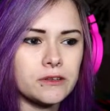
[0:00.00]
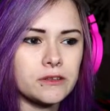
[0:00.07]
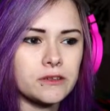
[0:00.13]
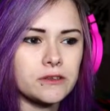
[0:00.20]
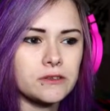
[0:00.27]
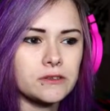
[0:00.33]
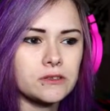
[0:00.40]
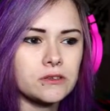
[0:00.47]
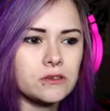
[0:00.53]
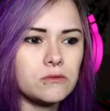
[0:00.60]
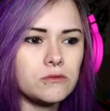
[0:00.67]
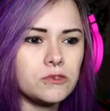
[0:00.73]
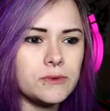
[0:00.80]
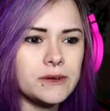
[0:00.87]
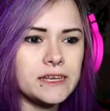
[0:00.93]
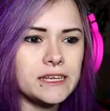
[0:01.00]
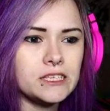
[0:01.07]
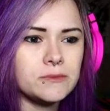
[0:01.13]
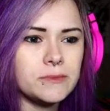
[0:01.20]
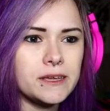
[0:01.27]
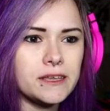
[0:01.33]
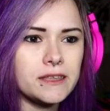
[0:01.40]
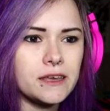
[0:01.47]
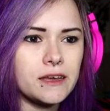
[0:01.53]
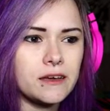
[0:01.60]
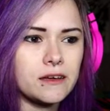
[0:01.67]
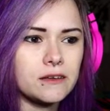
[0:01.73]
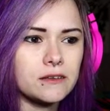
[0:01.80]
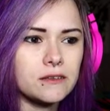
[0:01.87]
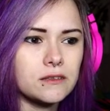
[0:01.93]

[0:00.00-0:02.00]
of those. Oh, what do I need to make that?